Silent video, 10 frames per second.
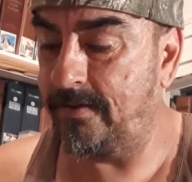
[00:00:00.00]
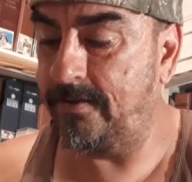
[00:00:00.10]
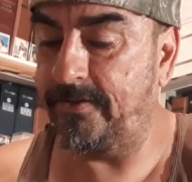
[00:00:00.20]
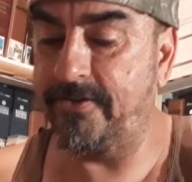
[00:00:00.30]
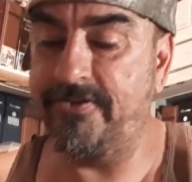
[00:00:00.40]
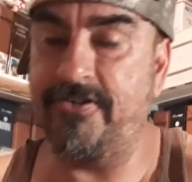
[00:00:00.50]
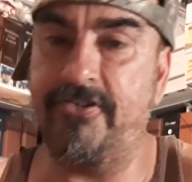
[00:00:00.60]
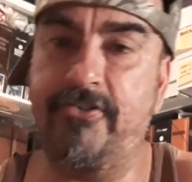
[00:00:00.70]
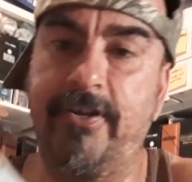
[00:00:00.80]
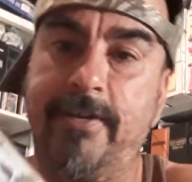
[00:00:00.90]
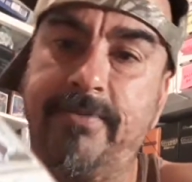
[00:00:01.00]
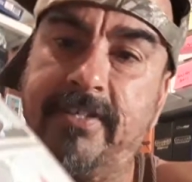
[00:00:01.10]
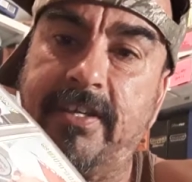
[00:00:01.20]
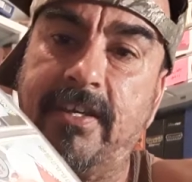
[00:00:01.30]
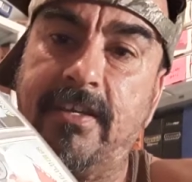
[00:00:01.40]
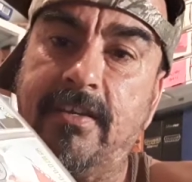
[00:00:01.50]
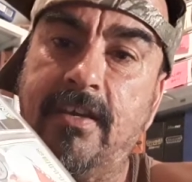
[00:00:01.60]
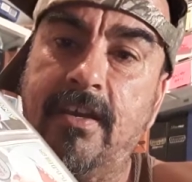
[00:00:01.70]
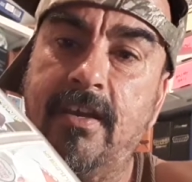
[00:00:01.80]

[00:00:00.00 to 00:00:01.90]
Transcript: There's Yastrzemski.